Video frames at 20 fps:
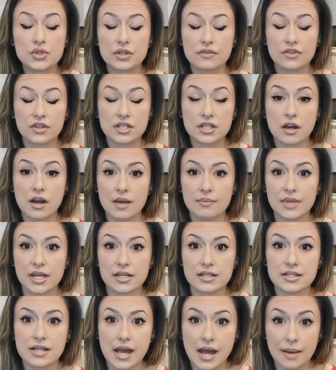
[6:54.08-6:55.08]
of the time that
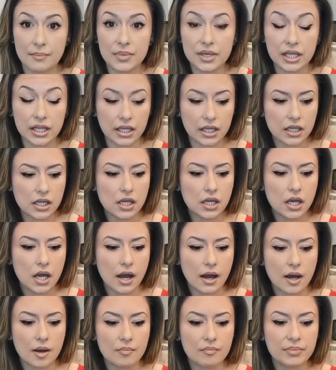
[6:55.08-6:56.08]
it's happening,
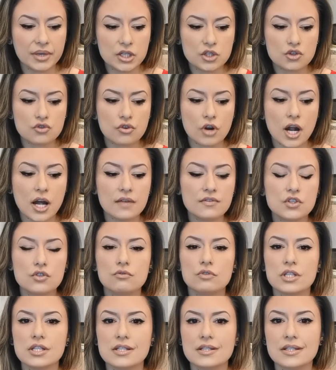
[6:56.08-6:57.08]
but it drives you
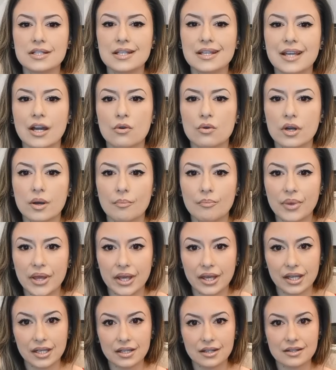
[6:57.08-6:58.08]
to seek out
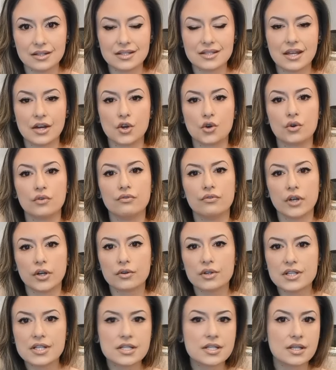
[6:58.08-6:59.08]
companions that are
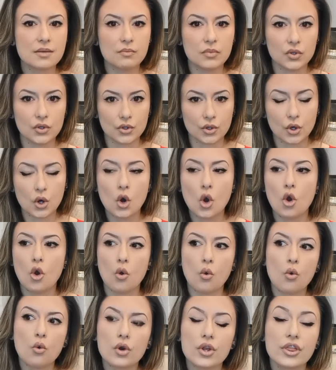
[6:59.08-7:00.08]
very similar,
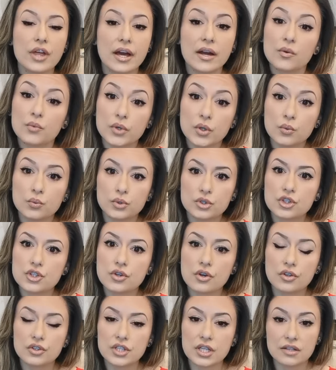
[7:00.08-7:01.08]
or that will
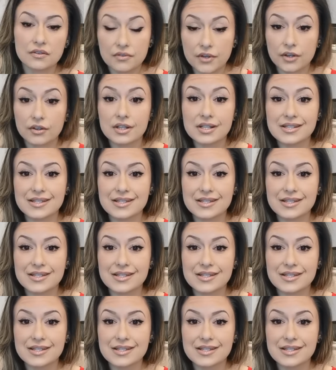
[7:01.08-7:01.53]
result in very